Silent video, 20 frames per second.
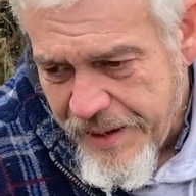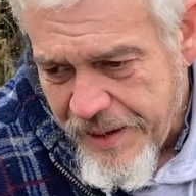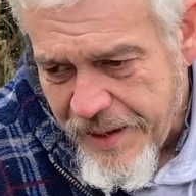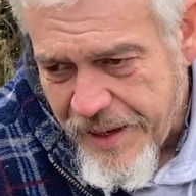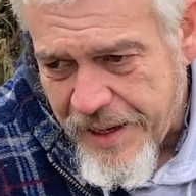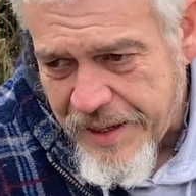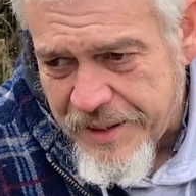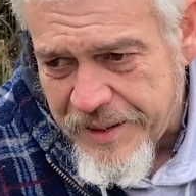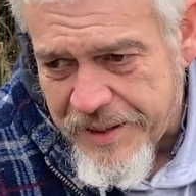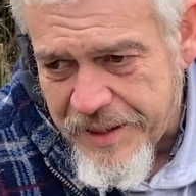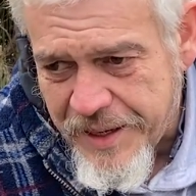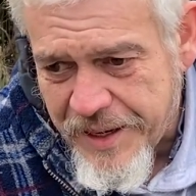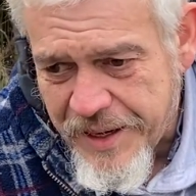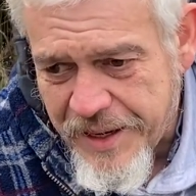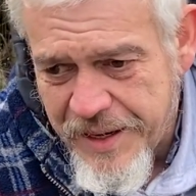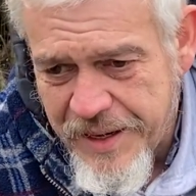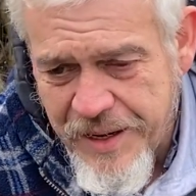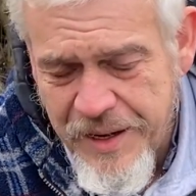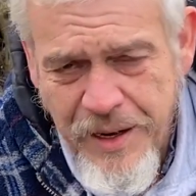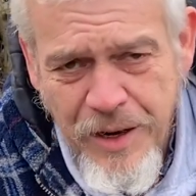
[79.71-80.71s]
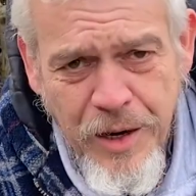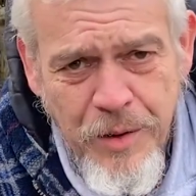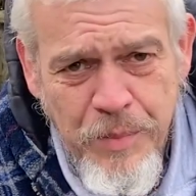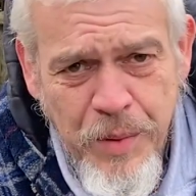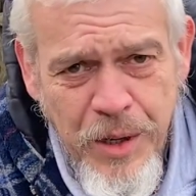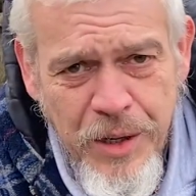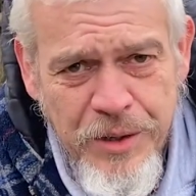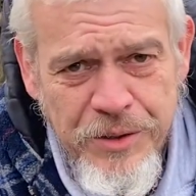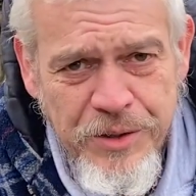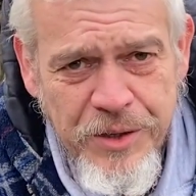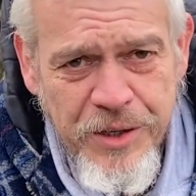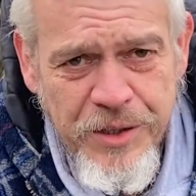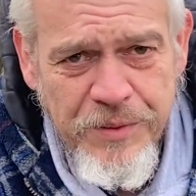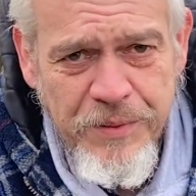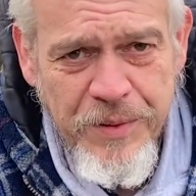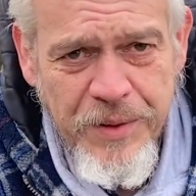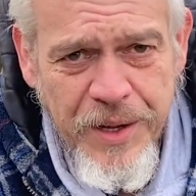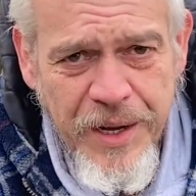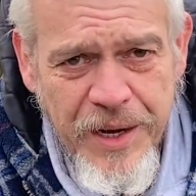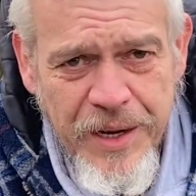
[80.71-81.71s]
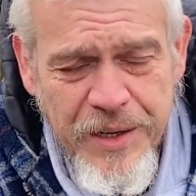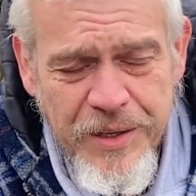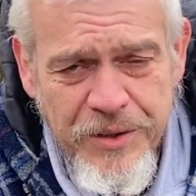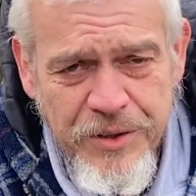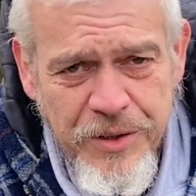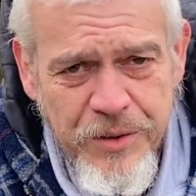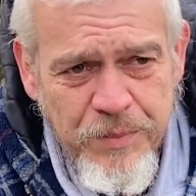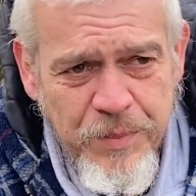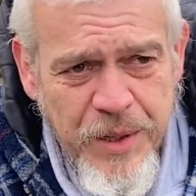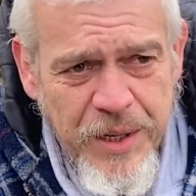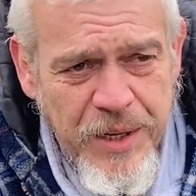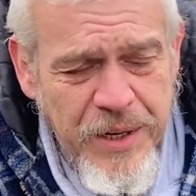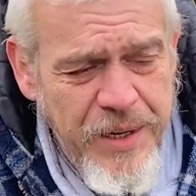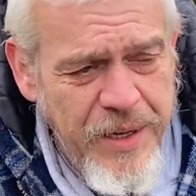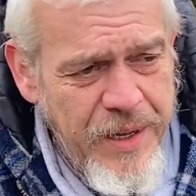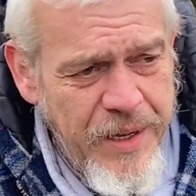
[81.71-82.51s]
and I apologise for that. It's just been